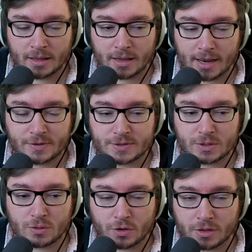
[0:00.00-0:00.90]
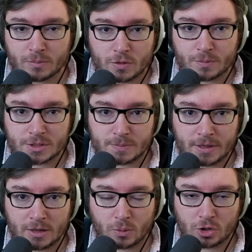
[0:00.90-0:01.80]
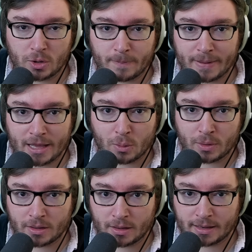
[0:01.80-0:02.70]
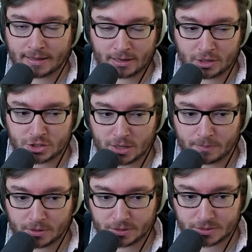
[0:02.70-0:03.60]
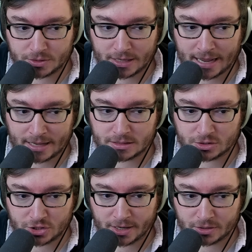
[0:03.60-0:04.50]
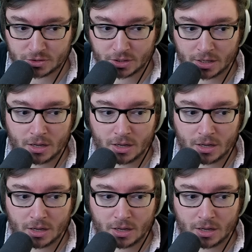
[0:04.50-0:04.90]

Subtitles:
and you've still got the movement speed when you empower an allied champion, so that hasn't changed.